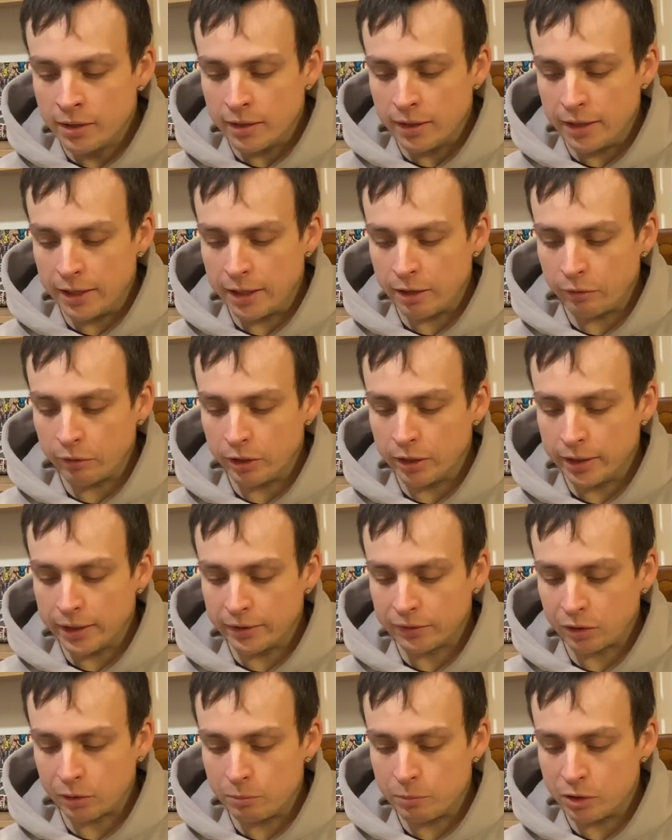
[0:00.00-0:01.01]
And now we're going to get
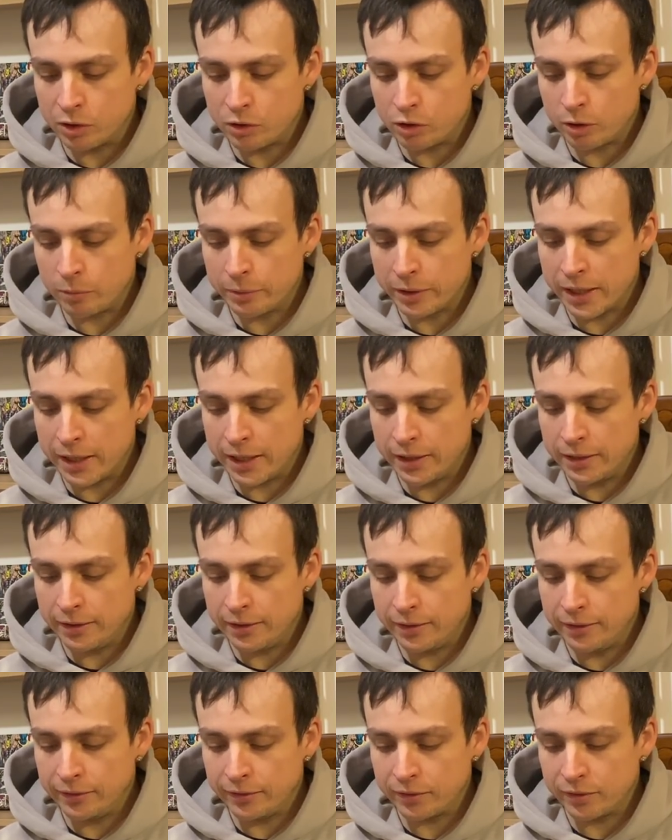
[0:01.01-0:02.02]
some Machop
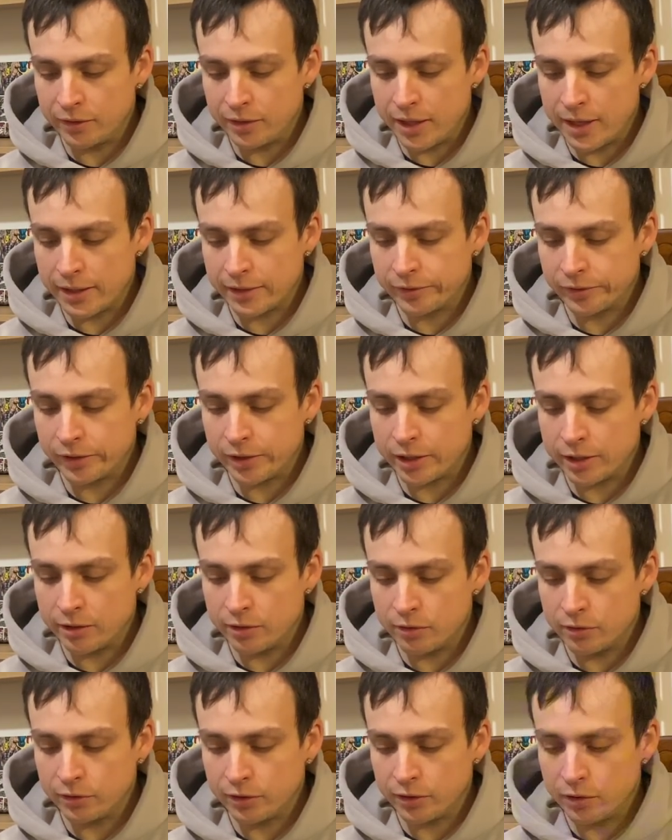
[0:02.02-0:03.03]
candies and
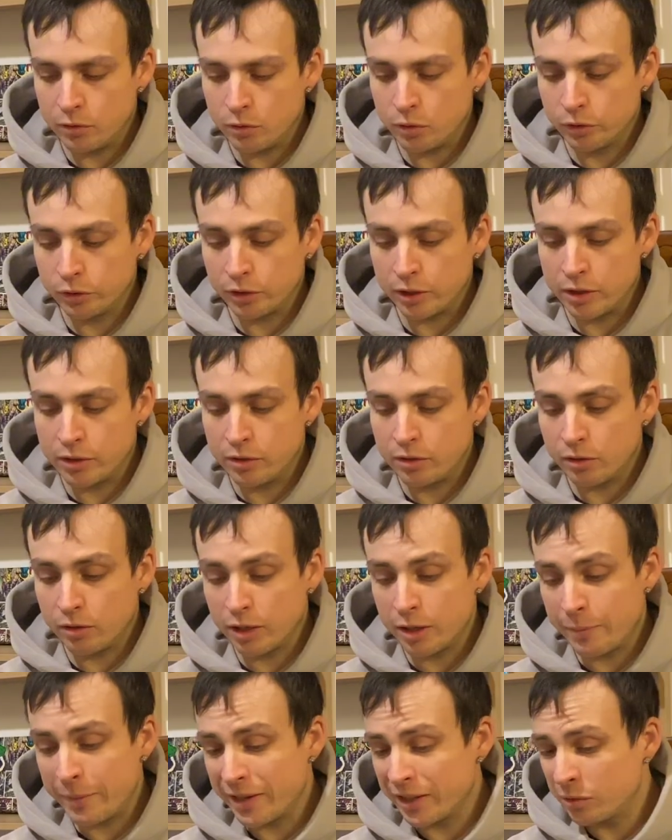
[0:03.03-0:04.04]
XLs and also
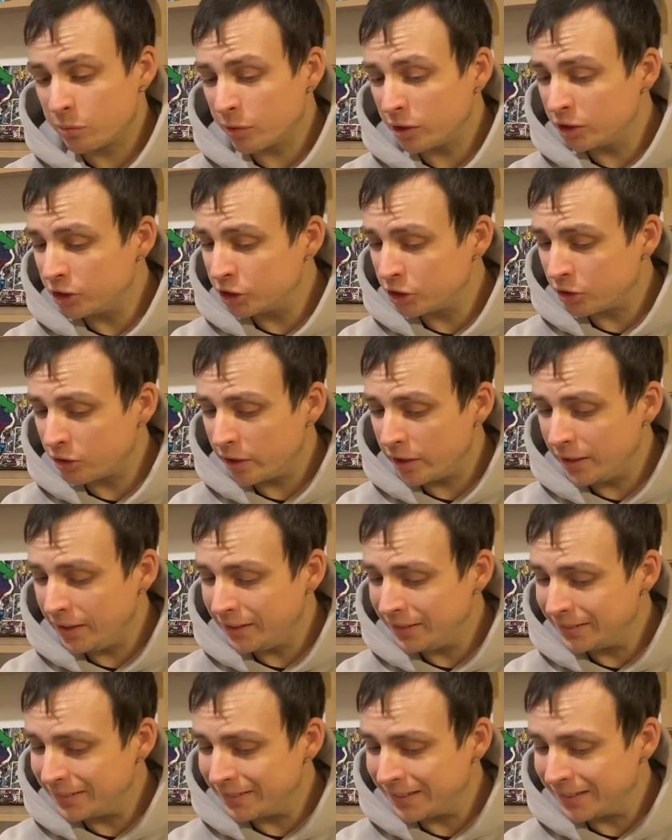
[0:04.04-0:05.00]
Dynamax one shiny.